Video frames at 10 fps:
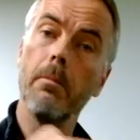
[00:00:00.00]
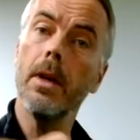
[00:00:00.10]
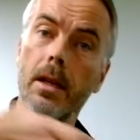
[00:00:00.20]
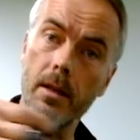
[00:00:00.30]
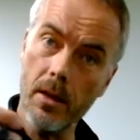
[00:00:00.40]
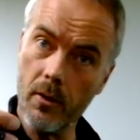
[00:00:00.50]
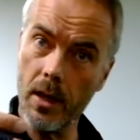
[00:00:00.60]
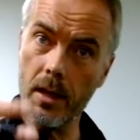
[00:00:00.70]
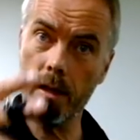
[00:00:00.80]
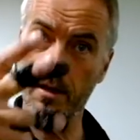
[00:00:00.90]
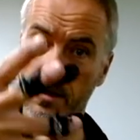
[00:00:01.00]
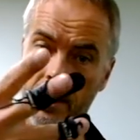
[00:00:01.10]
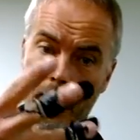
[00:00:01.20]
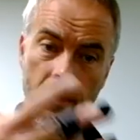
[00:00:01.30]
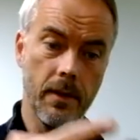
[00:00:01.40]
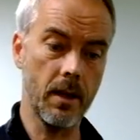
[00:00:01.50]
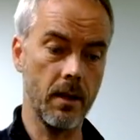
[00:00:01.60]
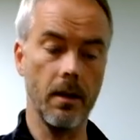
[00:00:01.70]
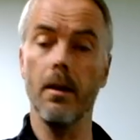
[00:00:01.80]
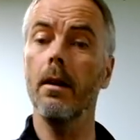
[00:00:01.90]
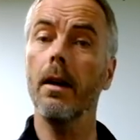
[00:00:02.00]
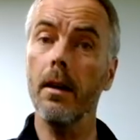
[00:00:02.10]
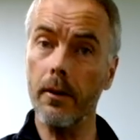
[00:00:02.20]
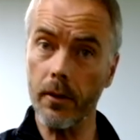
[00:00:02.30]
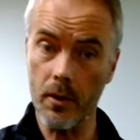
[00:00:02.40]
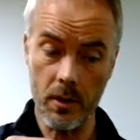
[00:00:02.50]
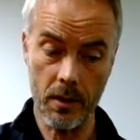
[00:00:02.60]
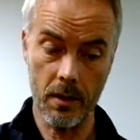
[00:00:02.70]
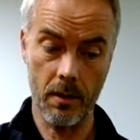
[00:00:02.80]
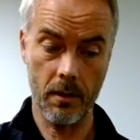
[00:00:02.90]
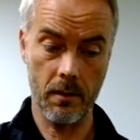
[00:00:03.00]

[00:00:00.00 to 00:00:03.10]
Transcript: Mediterranean, Slavic, and of course,